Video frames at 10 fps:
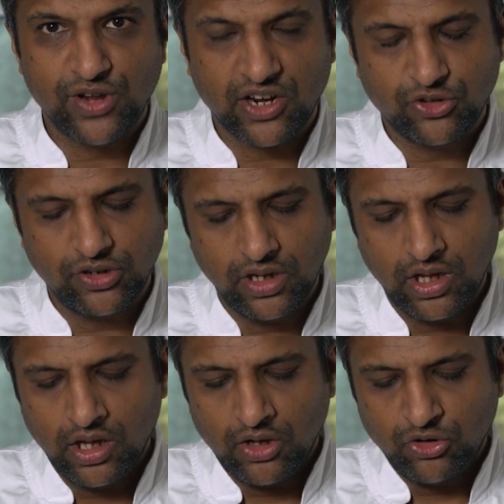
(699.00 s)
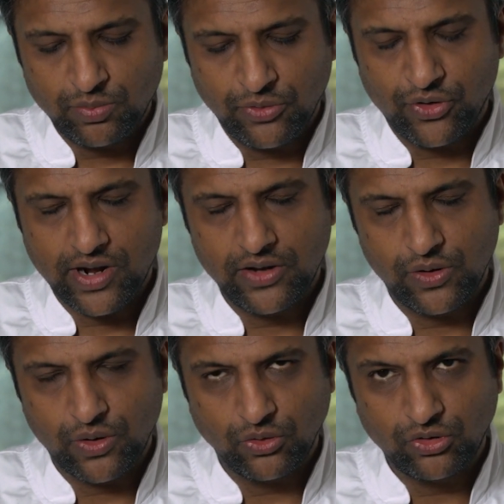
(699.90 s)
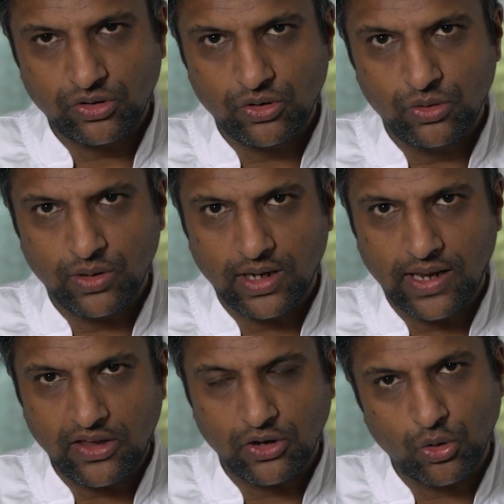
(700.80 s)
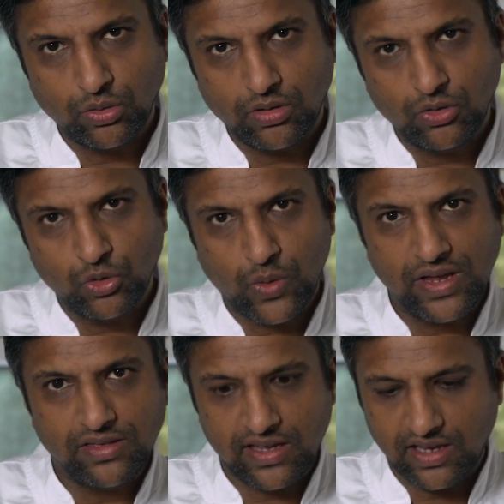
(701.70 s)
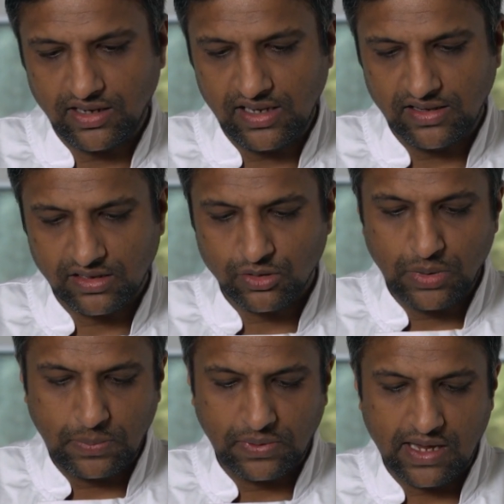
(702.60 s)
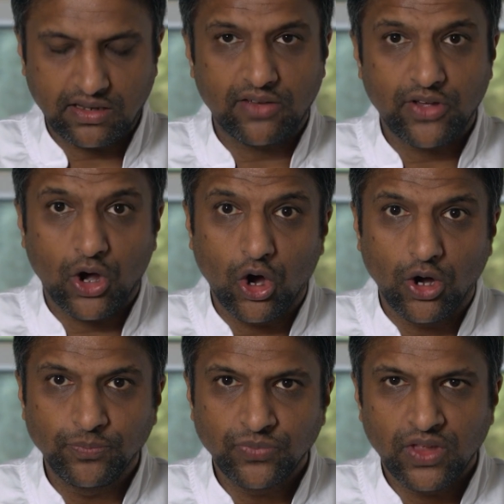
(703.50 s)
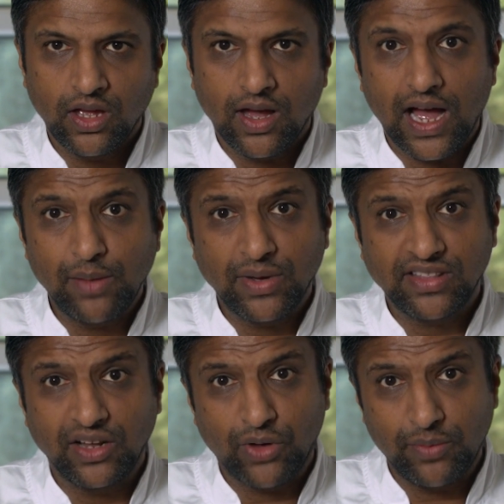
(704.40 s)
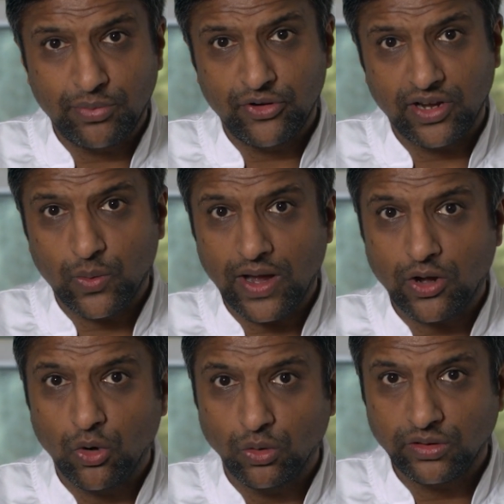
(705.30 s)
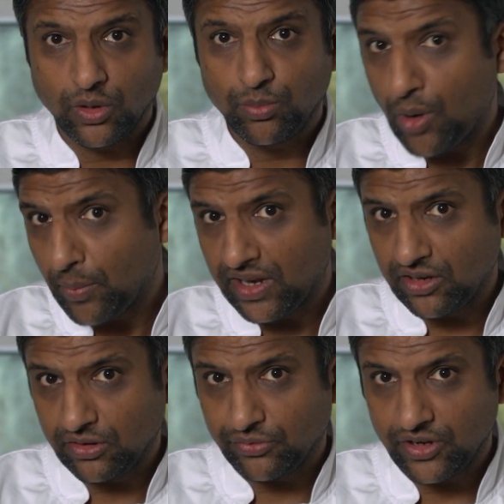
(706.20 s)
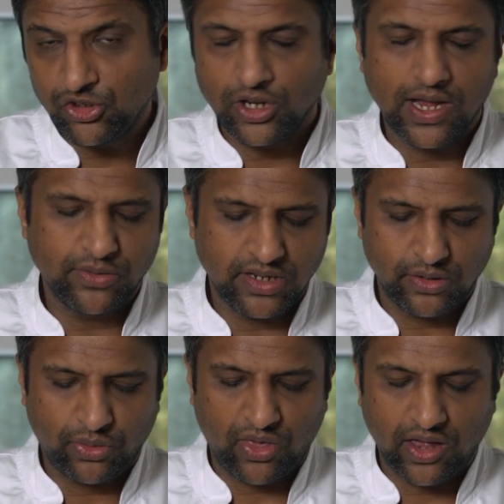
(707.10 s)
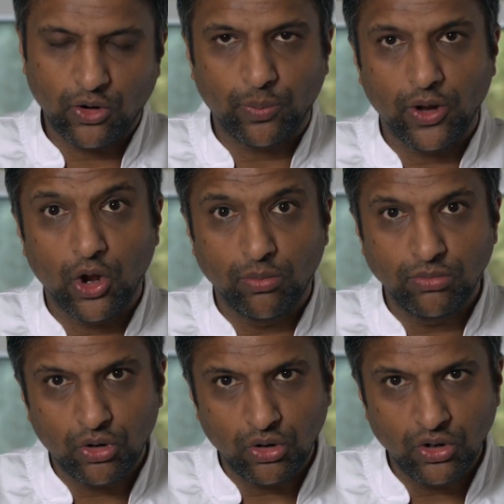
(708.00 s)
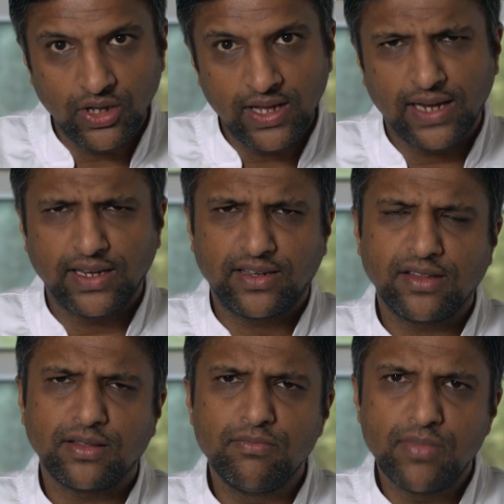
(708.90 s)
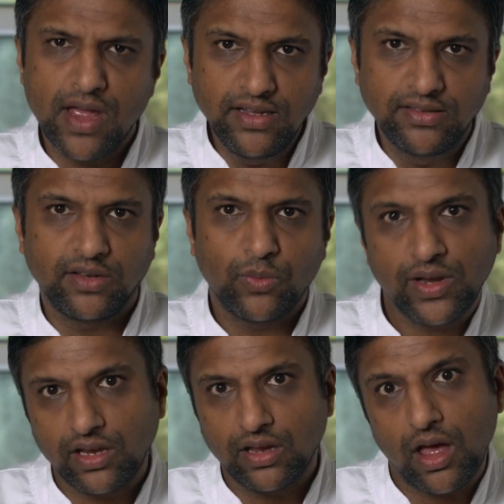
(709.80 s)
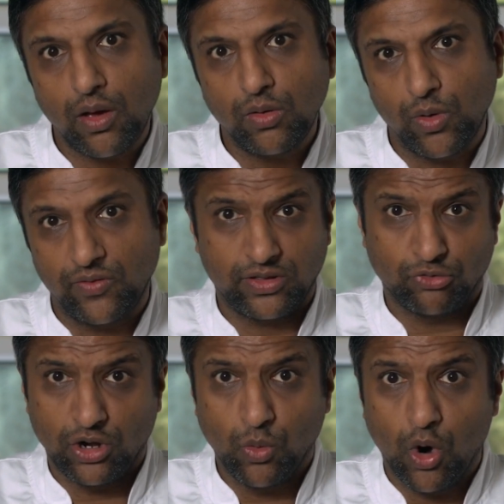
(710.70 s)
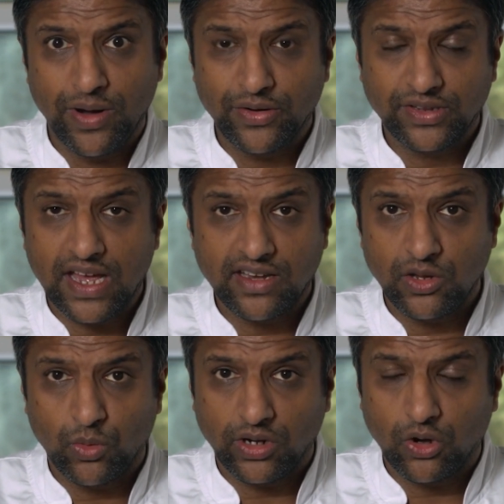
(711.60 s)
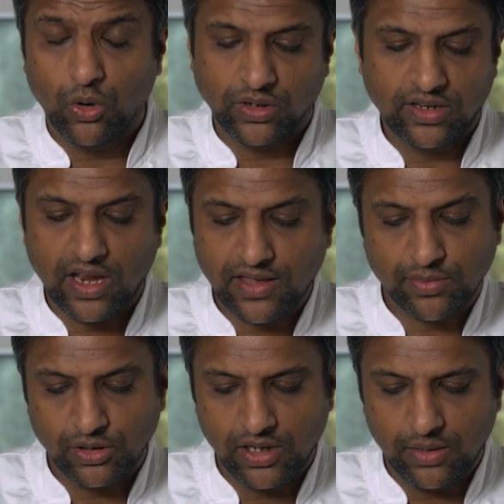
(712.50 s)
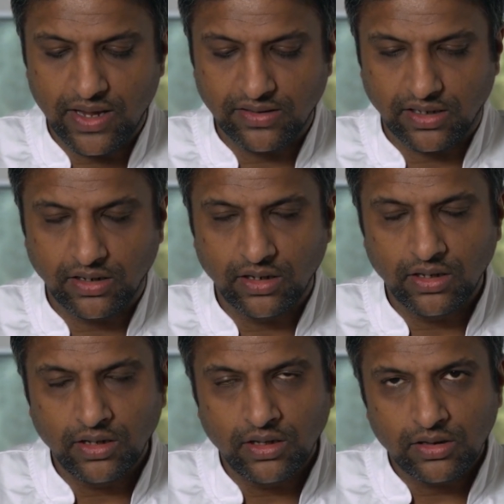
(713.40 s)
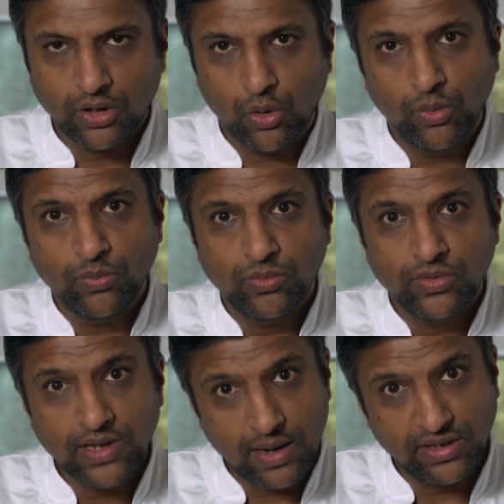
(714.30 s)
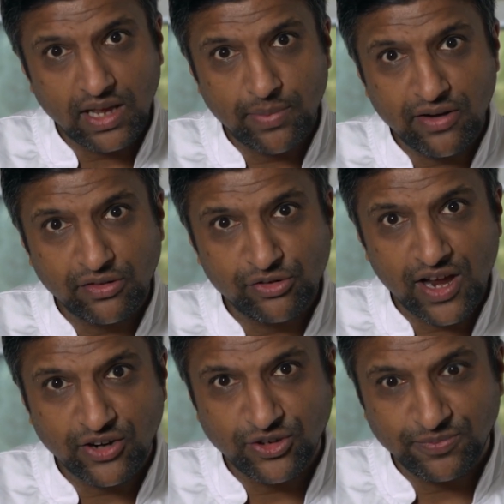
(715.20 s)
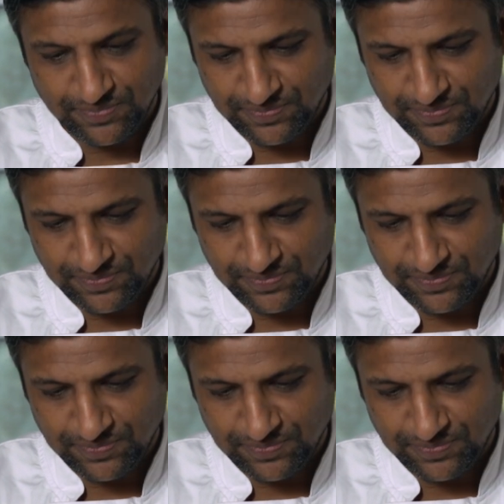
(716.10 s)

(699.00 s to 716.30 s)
reaction. Just before I do though, just to let you know good ways that you can eat this. Some people like to have it hot. I myself, I prefer it quite cold, so popping it into the fridge allows it to thicken up a lot more, and it tastes amazing when if it's really warm outside and you want it cold, it tastes absolutely amazing. So time to get parents' reaction.